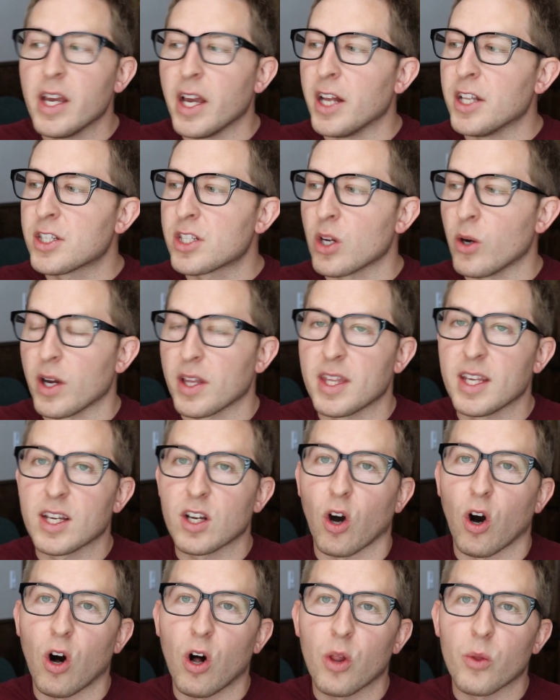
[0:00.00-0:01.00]
And so I
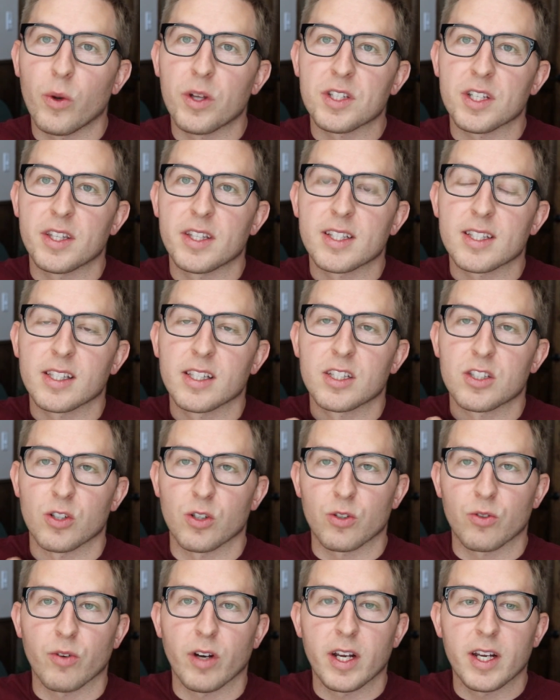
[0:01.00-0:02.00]
think all the ones on this list
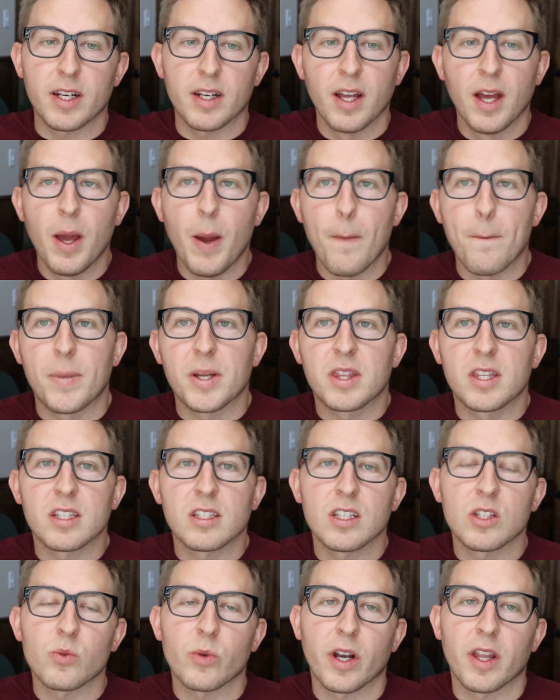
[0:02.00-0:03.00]
are great, but
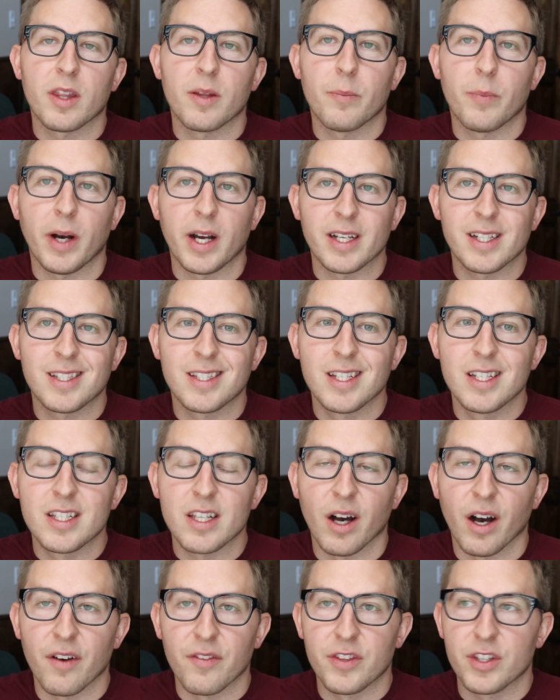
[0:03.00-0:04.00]
this is one of the
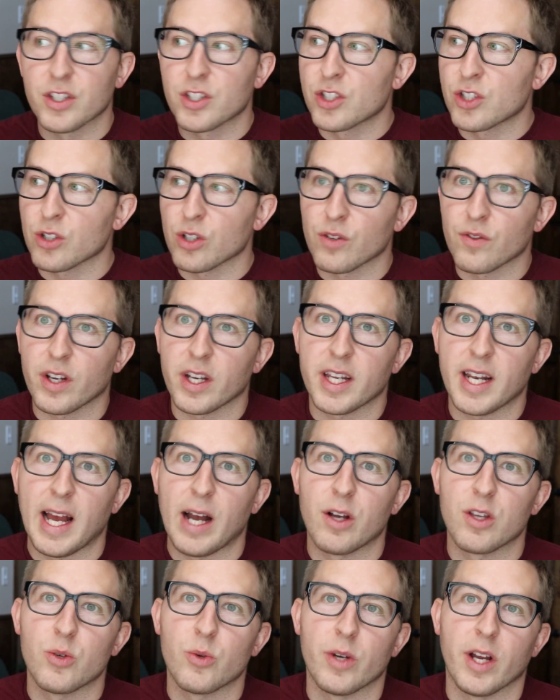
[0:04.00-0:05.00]
biases of this survey and
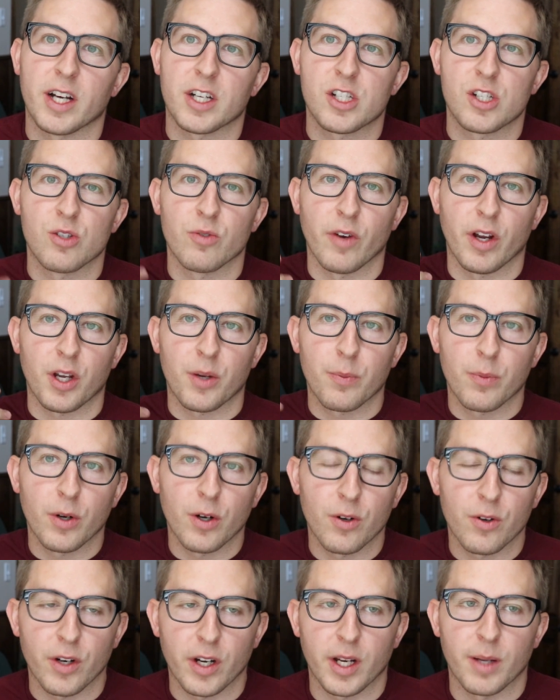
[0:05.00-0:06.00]
how you would actually rank
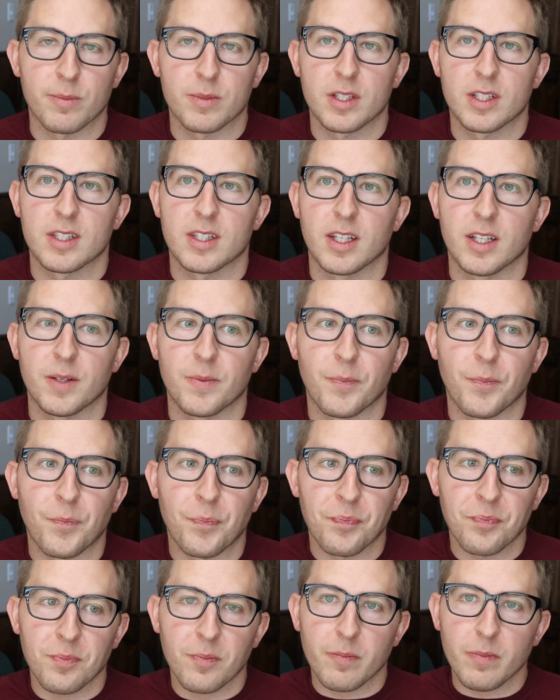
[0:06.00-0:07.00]
programs is
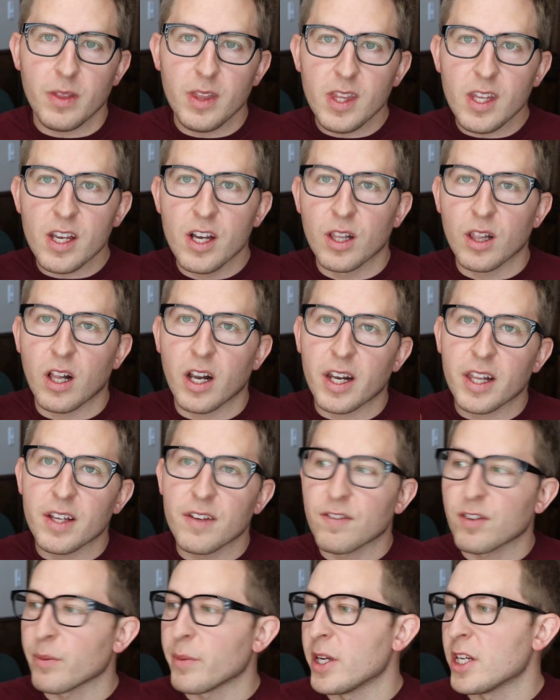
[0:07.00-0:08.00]
that a lot of the
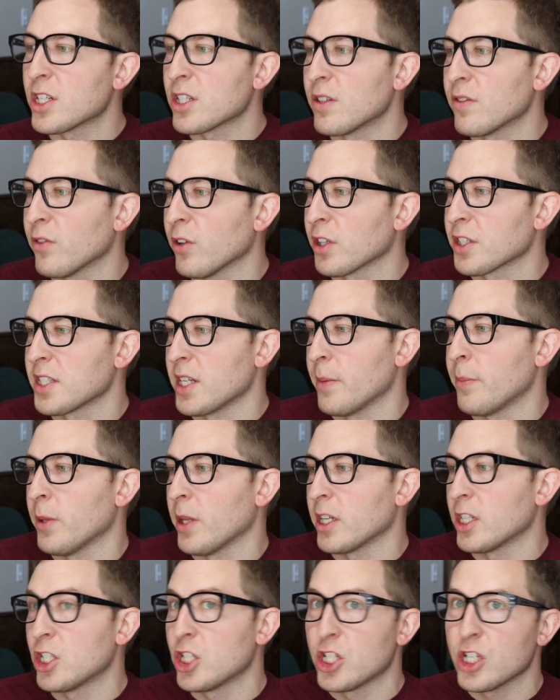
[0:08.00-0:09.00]
information, for example,
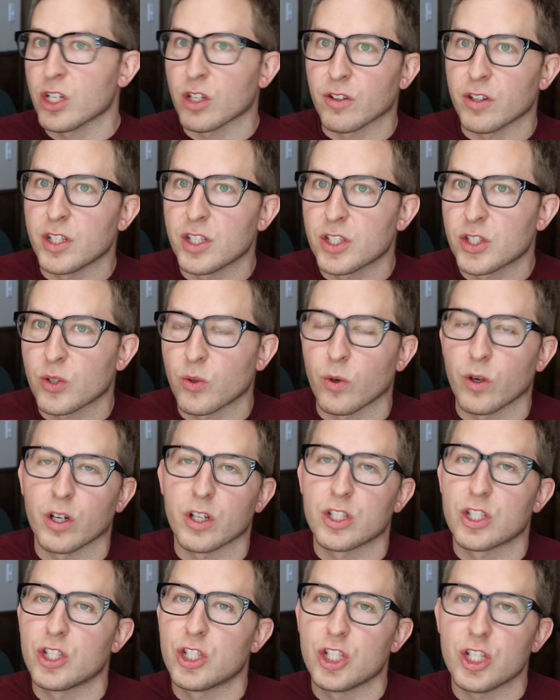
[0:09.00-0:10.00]
like G R E
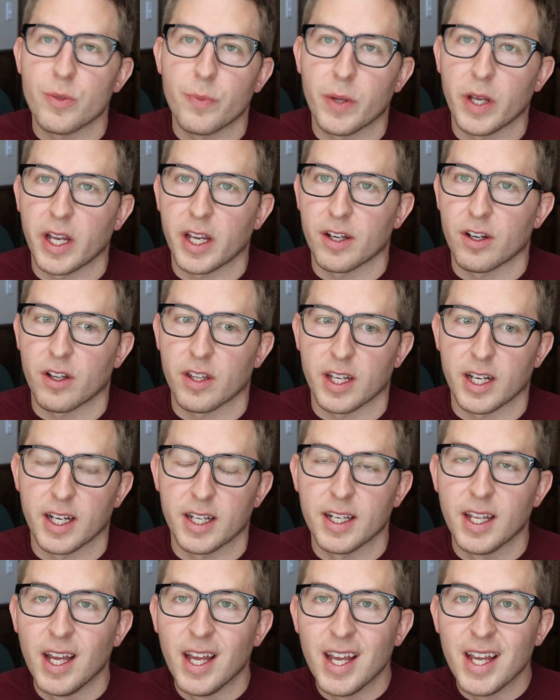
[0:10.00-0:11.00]
scores, G P A and all
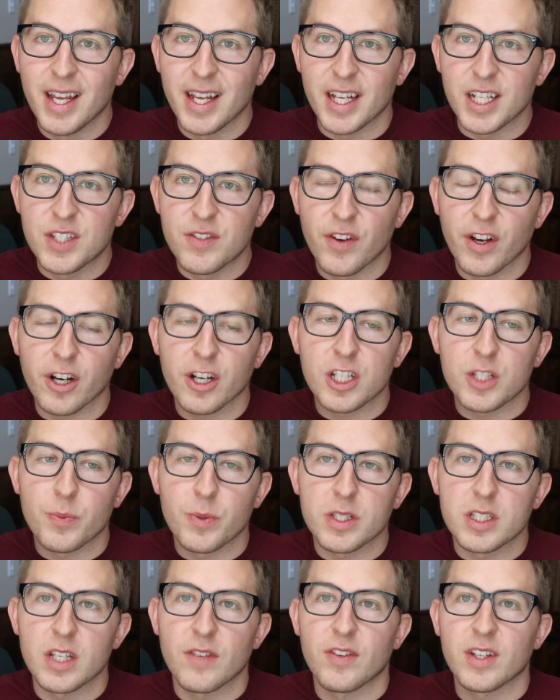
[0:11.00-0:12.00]
that, it's very
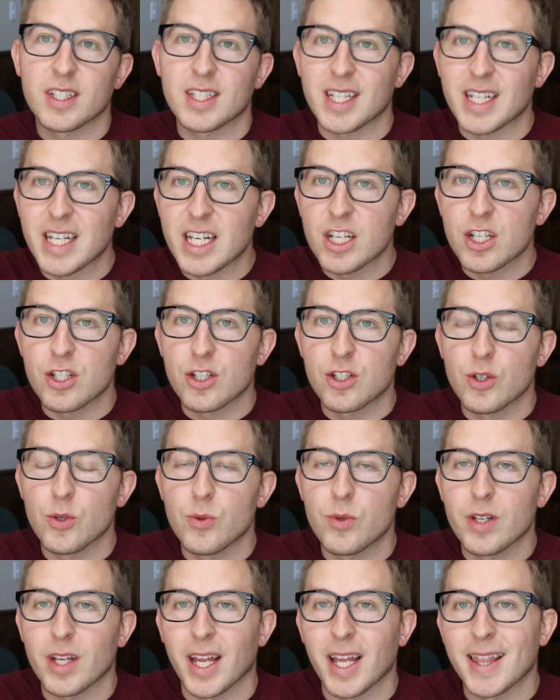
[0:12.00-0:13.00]
specific to each
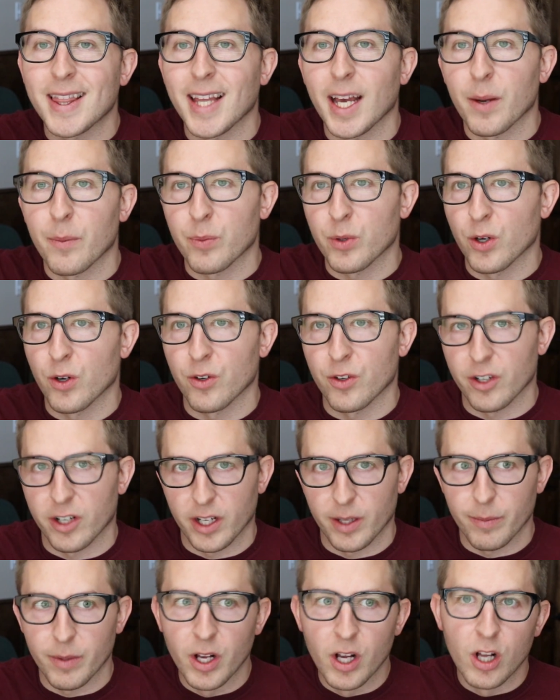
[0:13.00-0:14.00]
student in that
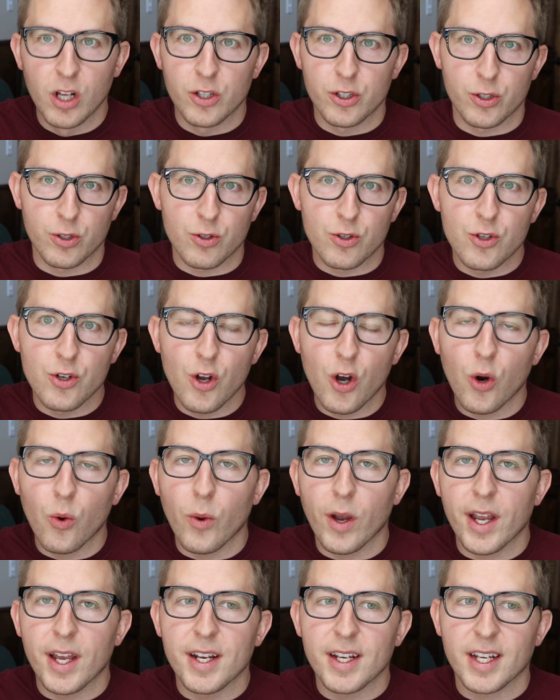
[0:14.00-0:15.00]
program. So there's no
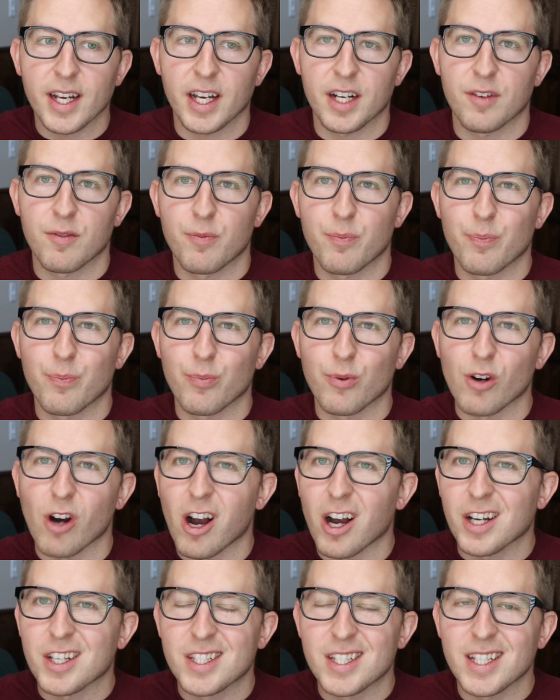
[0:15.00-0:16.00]
way to kind of
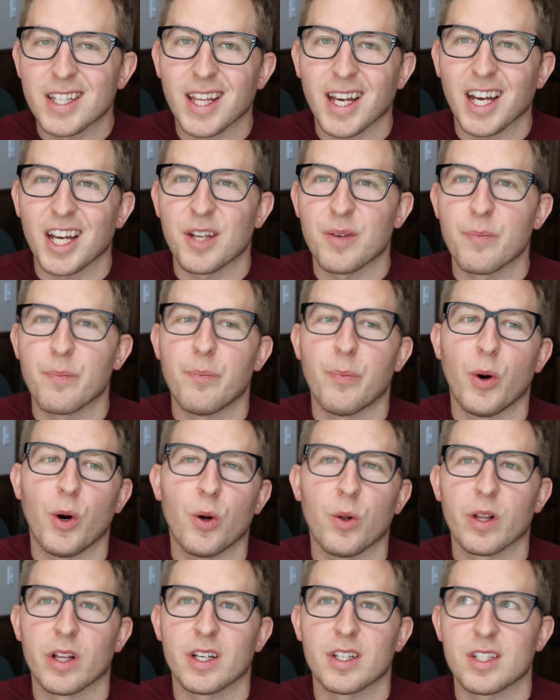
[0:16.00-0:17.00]
proxy that and
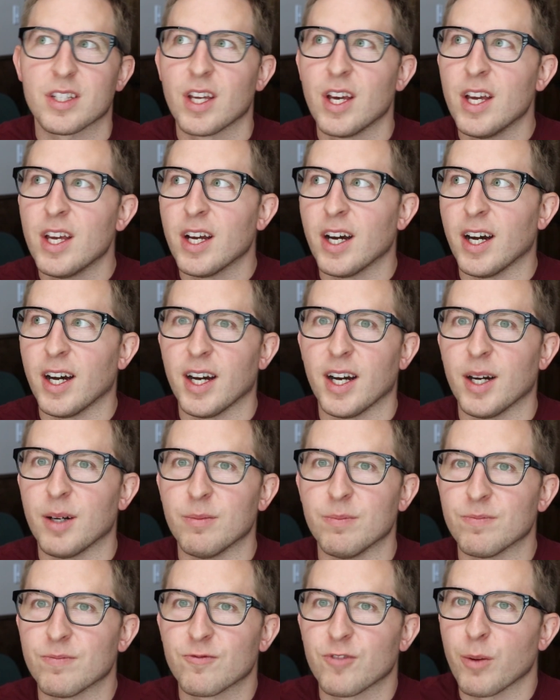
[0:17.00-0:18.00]
pull it
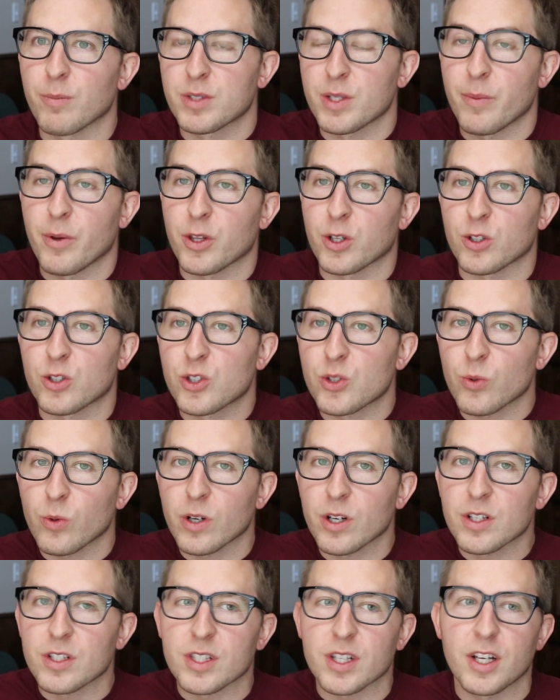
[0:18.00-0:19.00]
um, from some other
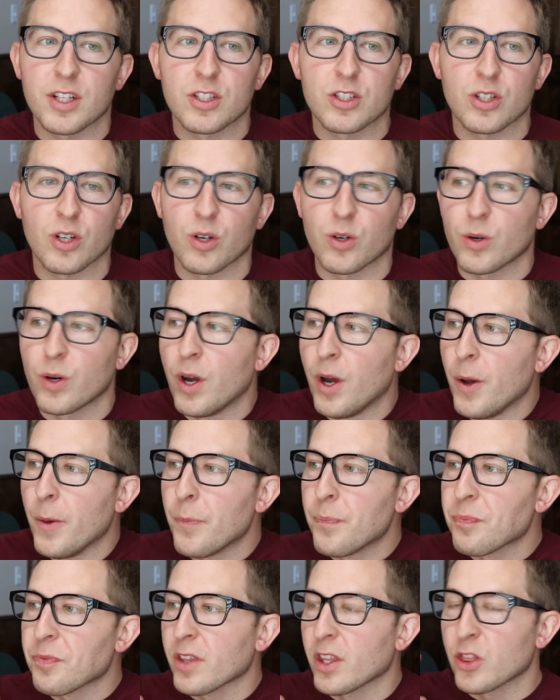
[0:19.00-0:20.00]
source. And so
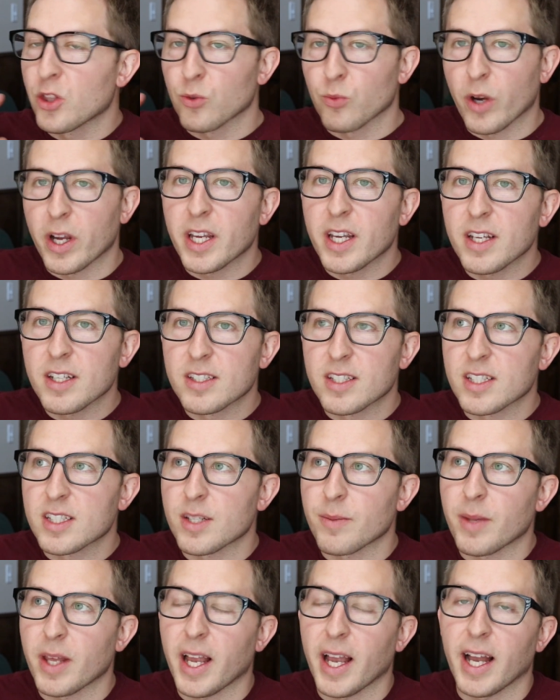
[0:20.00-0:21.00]
the ranking
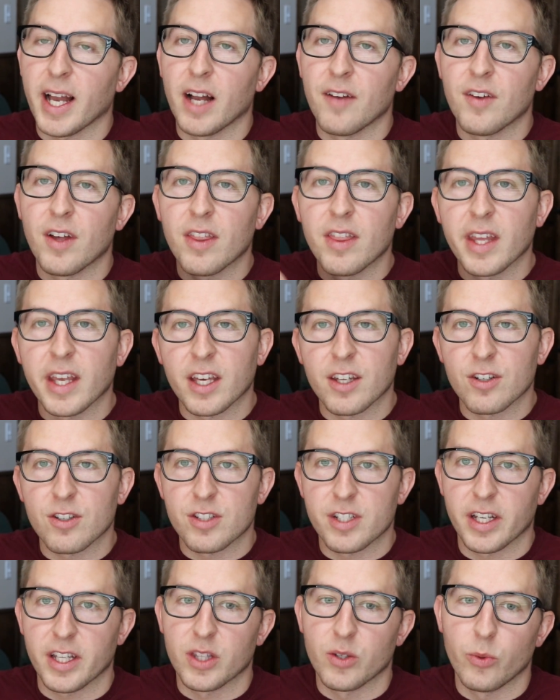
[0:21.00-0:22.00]
system they have, they
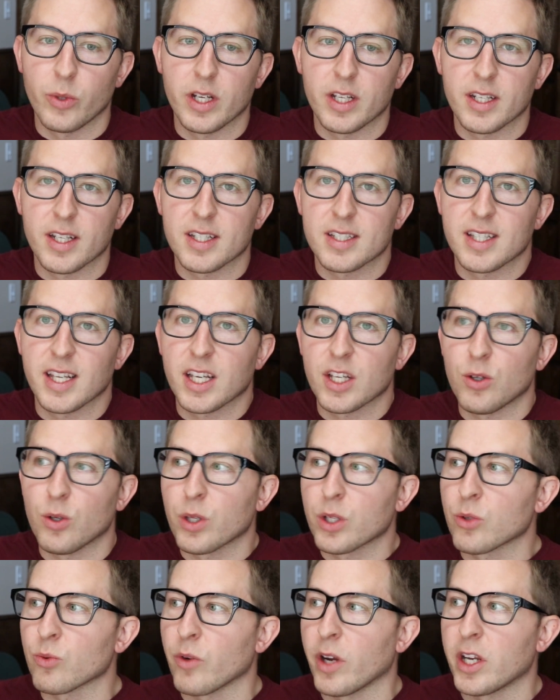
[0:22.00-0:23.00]
understand the weakness. They can
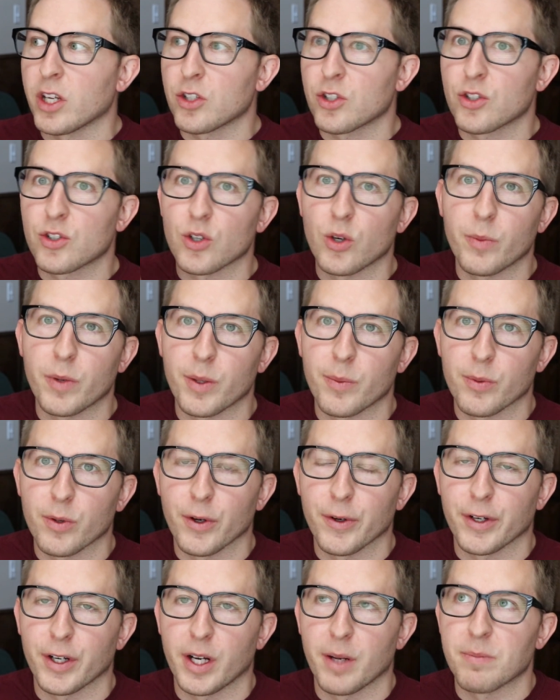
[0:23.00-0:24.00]
only rank so many
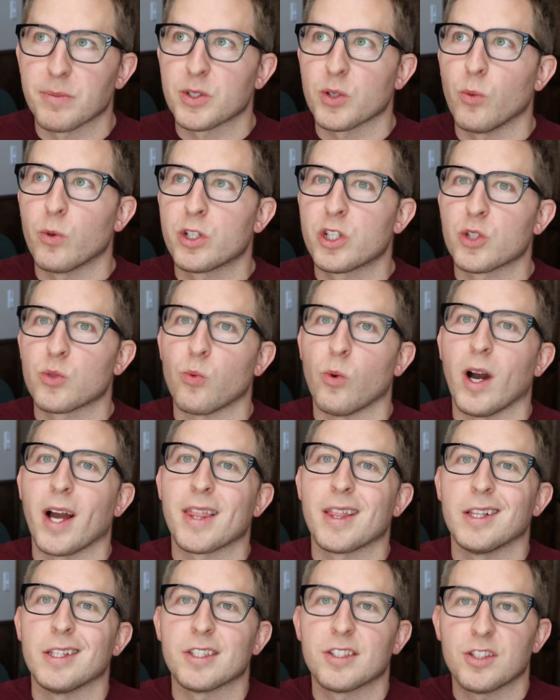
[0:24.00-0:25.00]
programs, which is
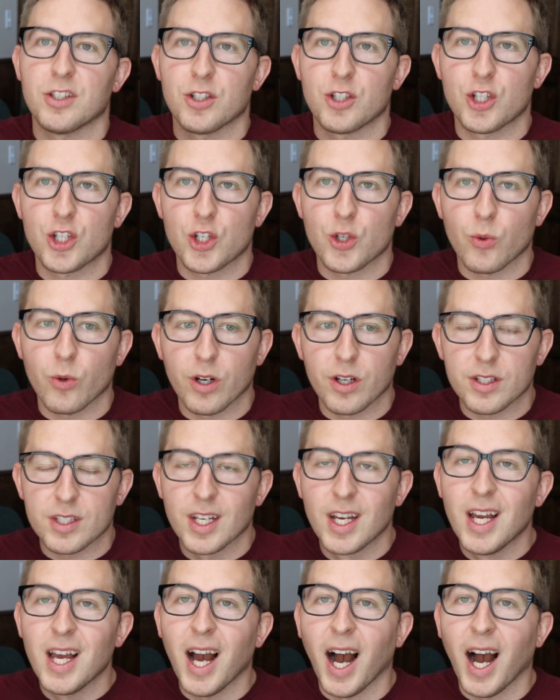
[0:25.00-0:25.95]
why the list is short.